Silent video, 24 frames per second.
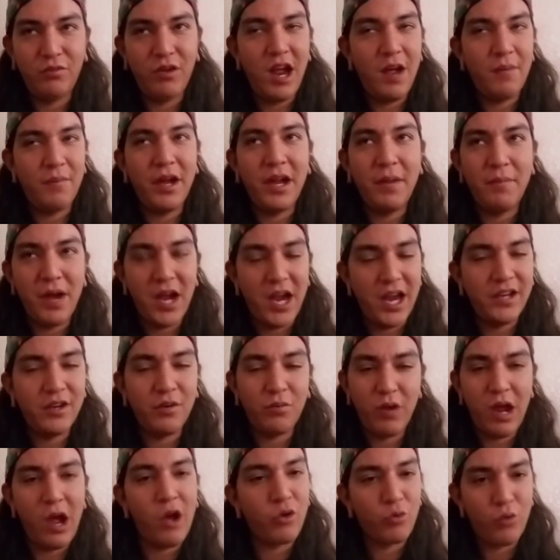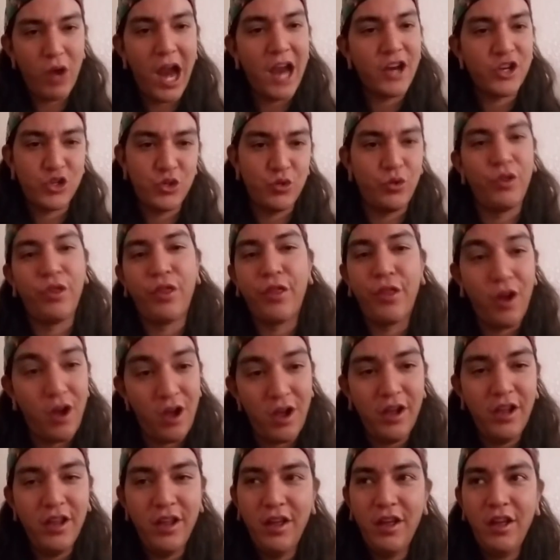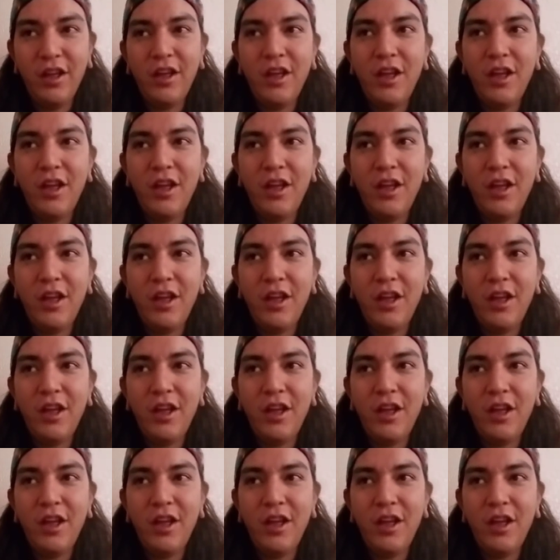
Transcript: wrap my mind around rational thought